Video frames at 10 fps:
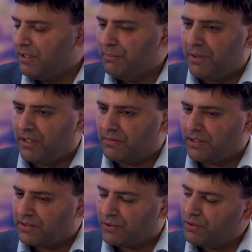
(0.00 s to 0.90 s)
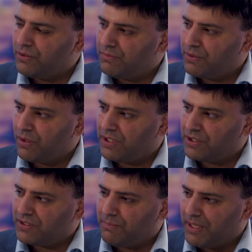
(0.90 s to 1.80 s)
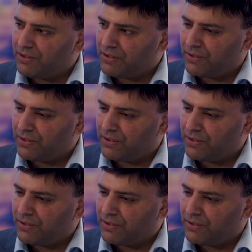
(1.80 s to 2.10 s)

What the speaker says: But it's good knowledge. It depends on